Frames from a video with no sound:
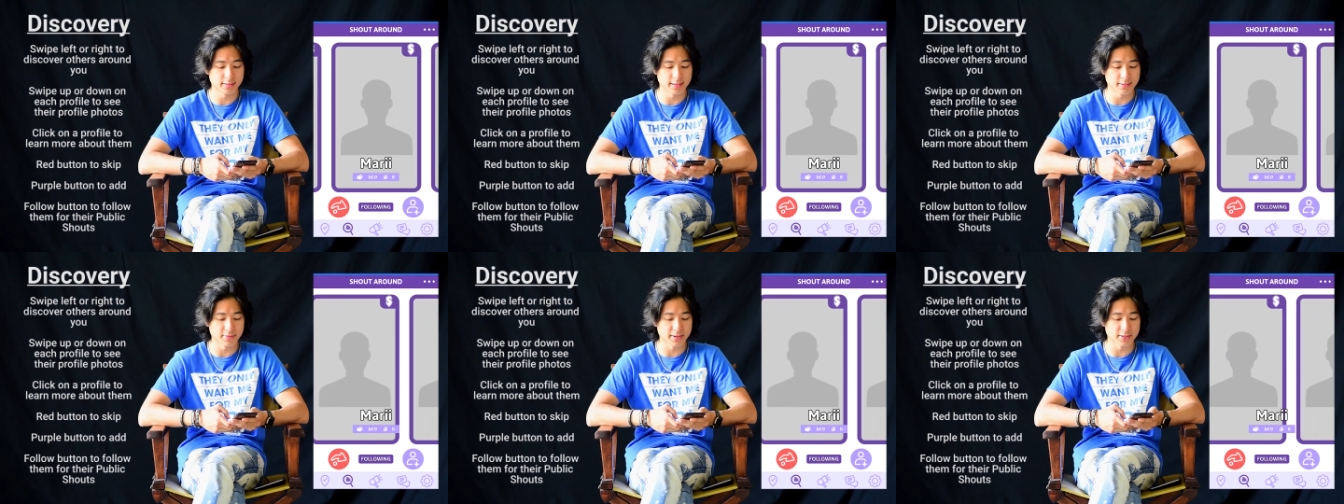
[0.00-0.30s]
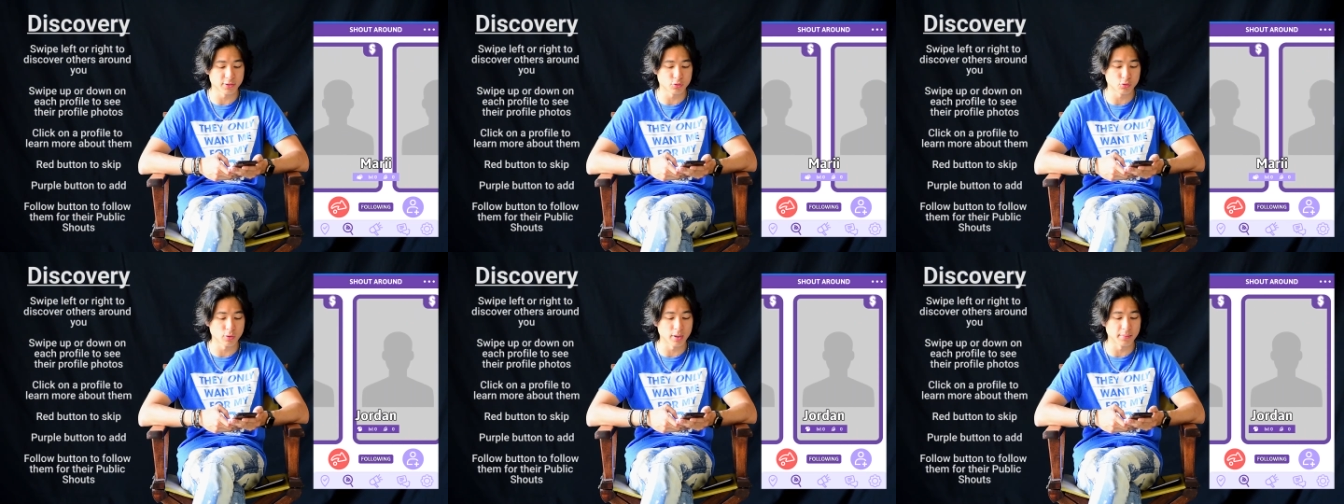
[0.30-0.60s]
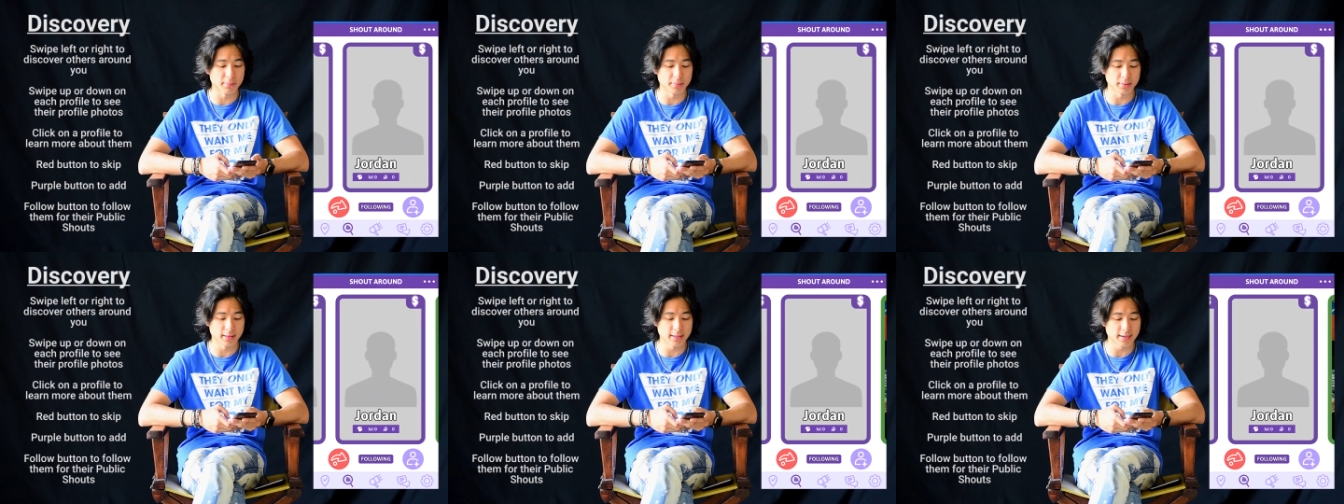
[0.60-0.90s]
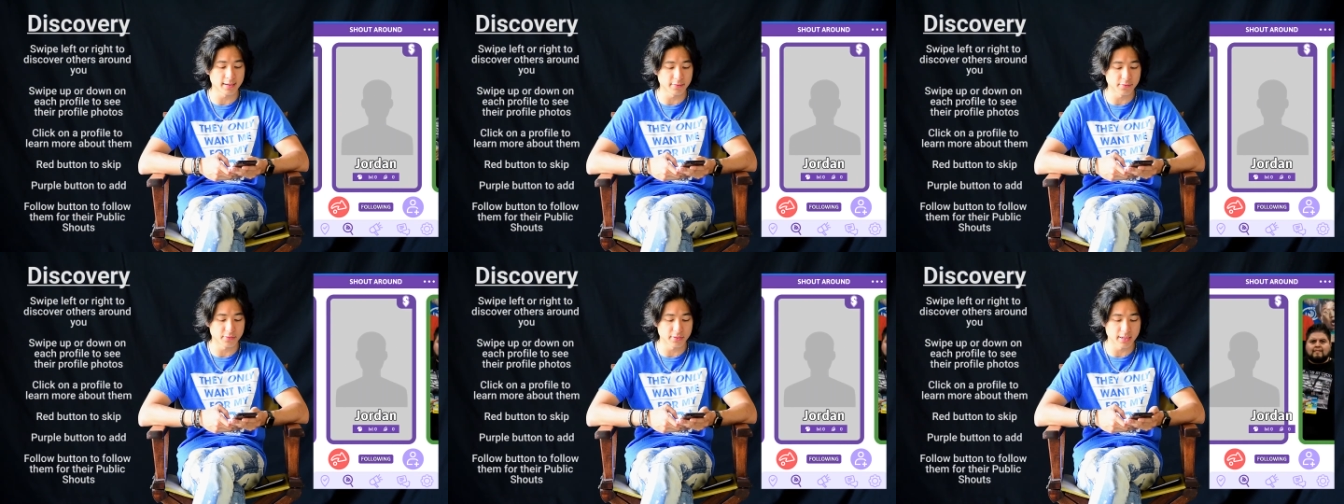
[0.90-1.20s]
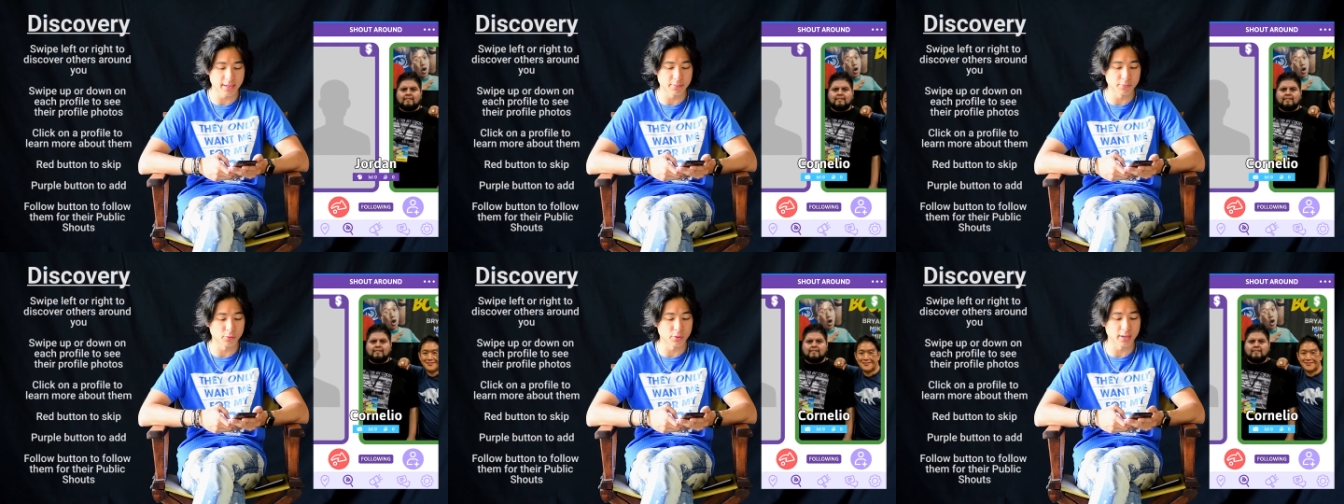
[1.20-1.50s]
if I swipe
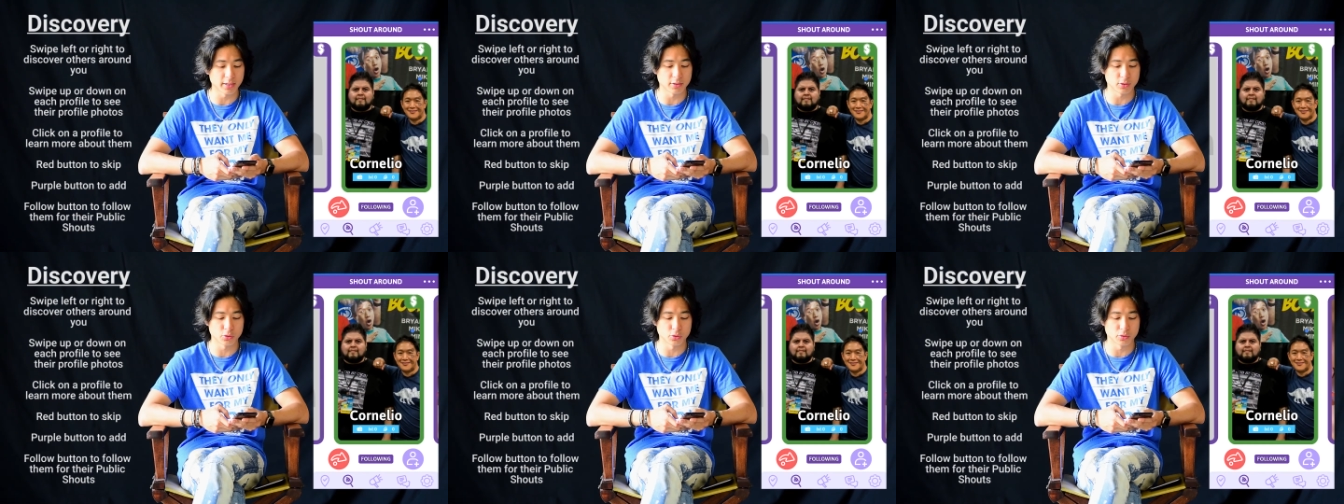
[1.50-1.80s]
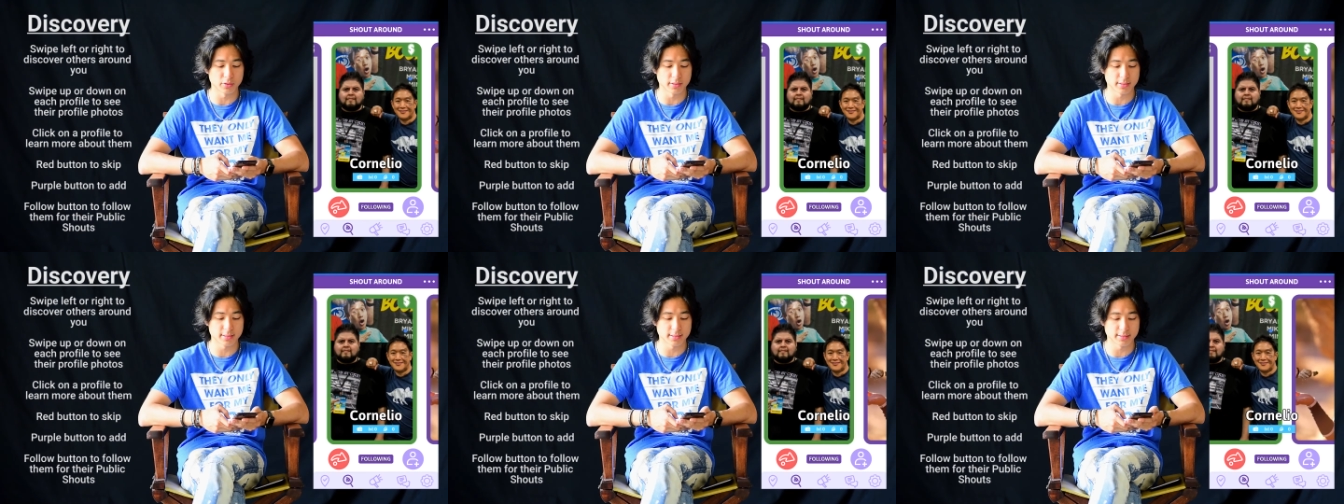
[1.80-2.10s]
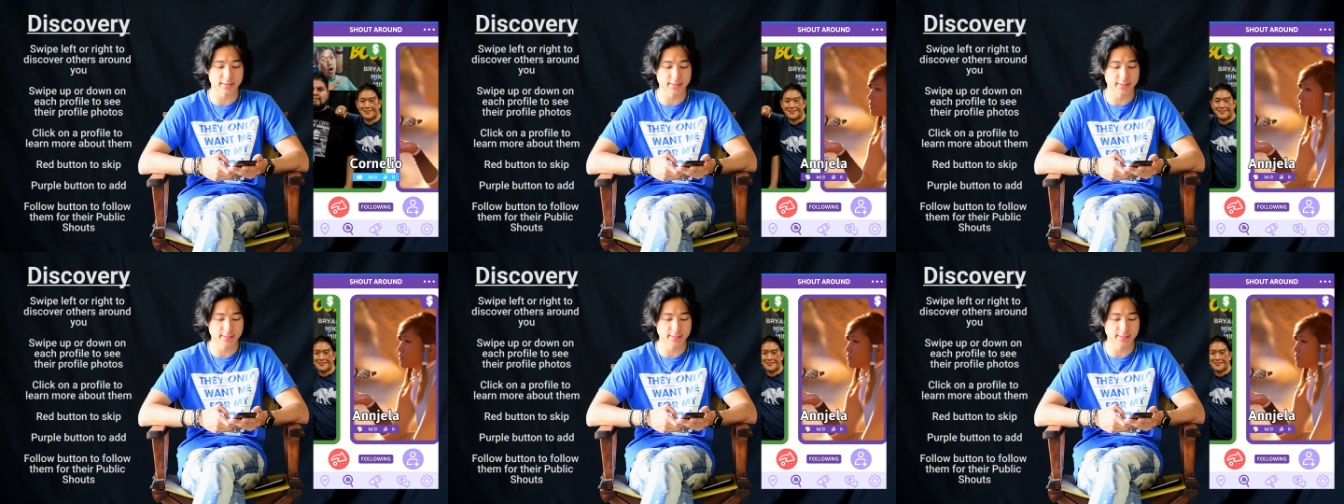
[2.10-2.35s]
left and right to it.